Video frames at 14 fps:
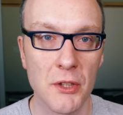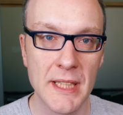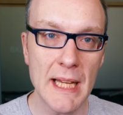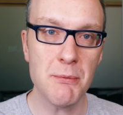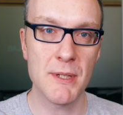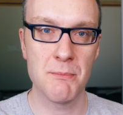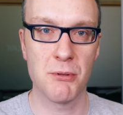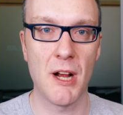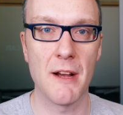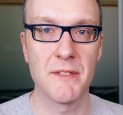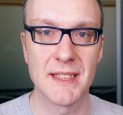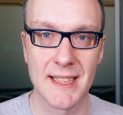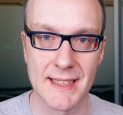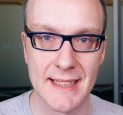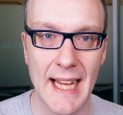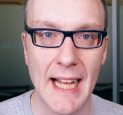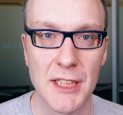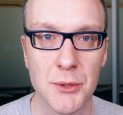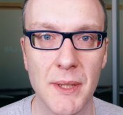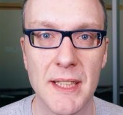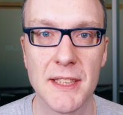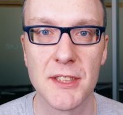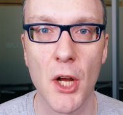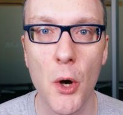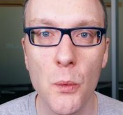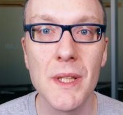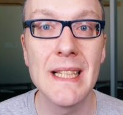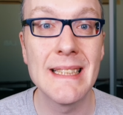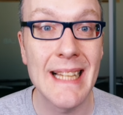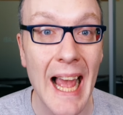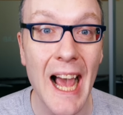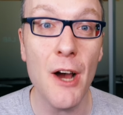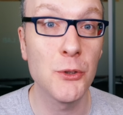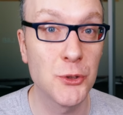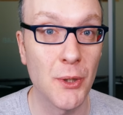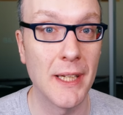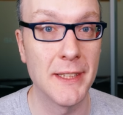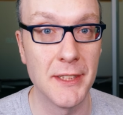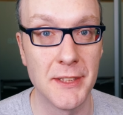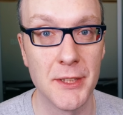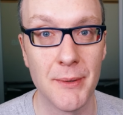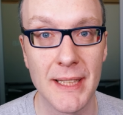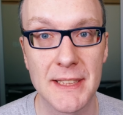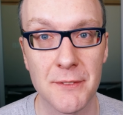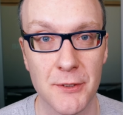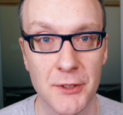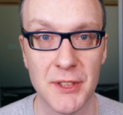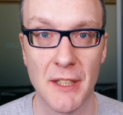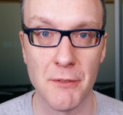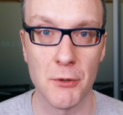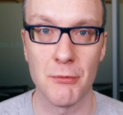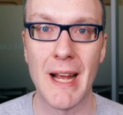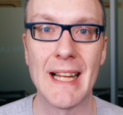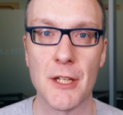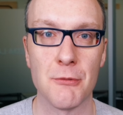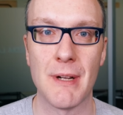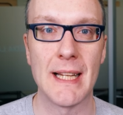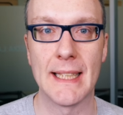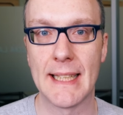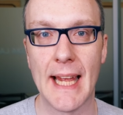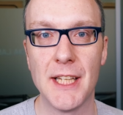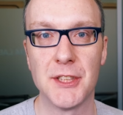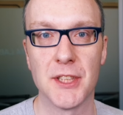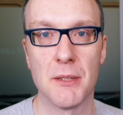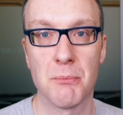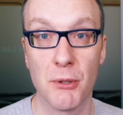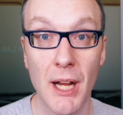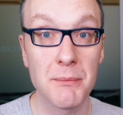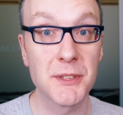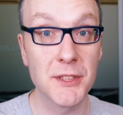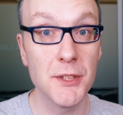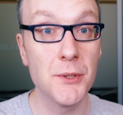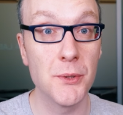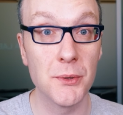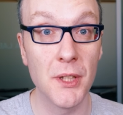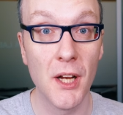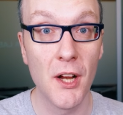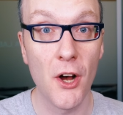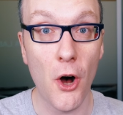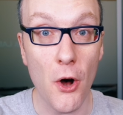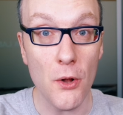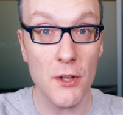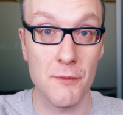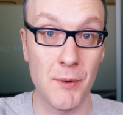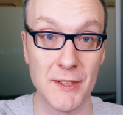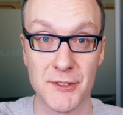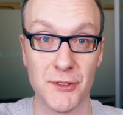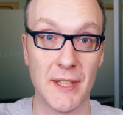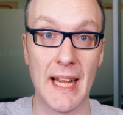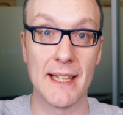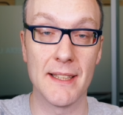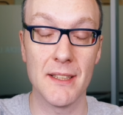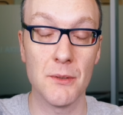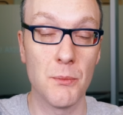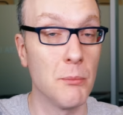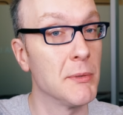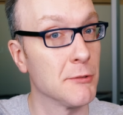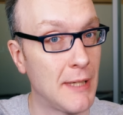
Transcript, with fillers: Our neighboring province, Saskatchewan, is only now trying to do its version of a rat eradication. Perhaps soon, all of Western Canada will be